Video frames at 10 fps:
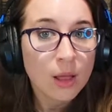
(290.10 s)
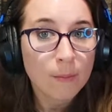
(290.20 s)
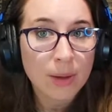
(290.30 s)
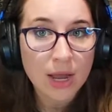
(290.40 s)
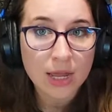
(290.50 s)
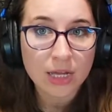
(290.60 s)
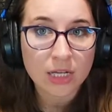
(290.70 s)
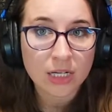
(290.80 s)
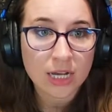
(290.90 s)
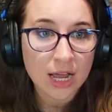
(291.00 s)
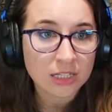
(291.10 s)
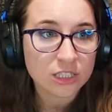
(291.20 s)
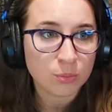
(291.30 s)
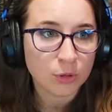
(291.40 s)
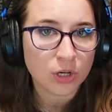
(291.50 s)
My
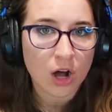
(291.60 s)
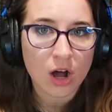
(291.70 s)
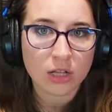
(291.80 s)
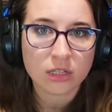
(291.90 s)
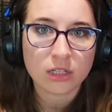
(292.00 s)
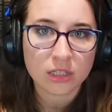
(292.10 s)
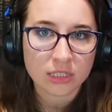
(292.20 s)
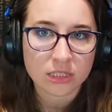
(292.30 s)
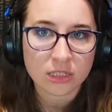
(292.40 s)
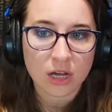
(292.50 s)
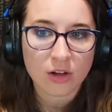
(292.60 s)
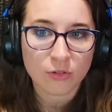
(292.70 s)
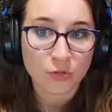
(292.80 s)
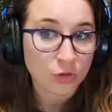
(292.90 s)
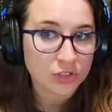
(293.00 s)
next book on the list
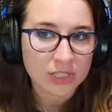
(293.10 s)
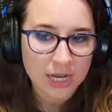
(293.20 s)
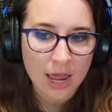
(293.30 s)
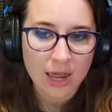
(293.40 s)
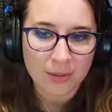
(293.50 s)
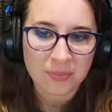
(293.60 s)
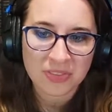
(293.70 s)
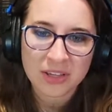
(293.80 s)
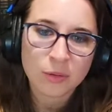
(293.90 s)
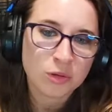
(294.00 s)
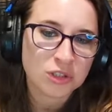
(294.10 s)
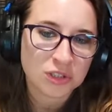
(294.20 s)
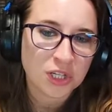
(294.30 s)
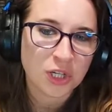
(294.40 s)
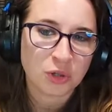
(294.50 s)
for today, which
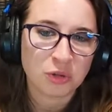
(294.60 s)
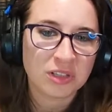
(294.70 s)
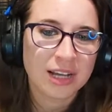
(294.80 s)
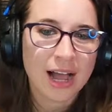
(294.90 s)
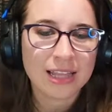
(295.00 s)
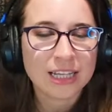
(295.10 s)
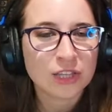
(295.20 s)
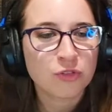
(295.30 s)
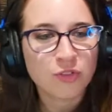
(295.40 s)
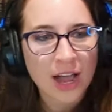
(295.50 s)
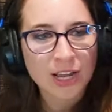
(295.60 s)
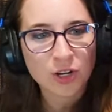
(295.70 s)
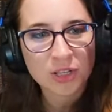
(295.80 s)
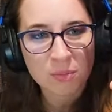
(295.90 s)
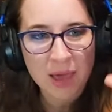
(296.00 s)
is cute. I like the fire
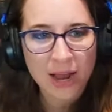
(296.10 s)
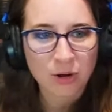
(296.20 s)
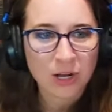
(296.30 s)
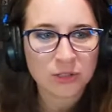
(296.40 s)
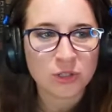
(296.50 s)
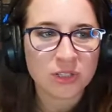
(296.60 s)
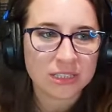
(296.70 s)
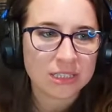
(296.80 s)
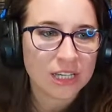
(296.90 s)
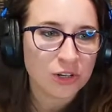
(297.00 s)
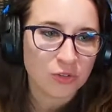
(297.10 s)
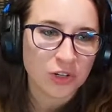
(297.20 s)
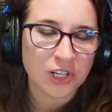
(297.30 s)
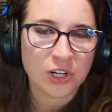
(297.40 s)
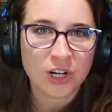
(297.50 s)
in the background. You can see it over
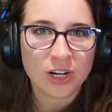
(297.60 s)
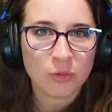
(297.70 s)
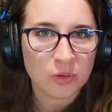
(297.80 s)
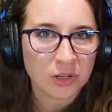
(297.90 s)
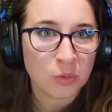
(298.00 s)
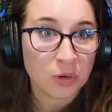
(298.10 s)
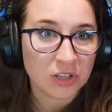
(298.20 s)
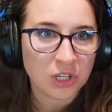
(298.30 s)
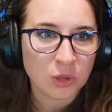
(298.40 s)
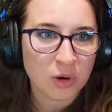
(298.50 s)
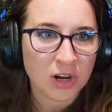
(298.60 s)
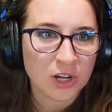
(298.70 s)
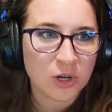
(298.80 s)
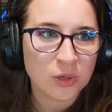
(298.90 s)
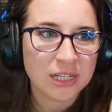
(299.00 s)
here where the QR
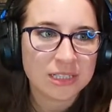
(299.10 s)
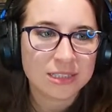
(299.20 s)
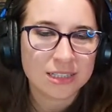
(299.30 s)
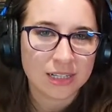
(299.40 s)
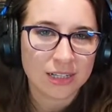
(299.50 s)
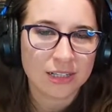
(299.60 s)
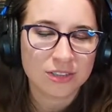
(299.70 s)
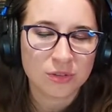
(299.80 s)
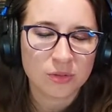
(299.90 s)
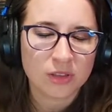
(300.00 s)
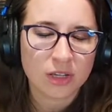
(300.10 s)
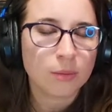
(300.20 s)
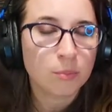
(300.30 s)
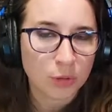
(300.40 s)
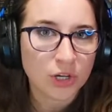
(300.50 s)
code is, the the
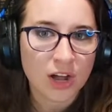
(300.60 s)
book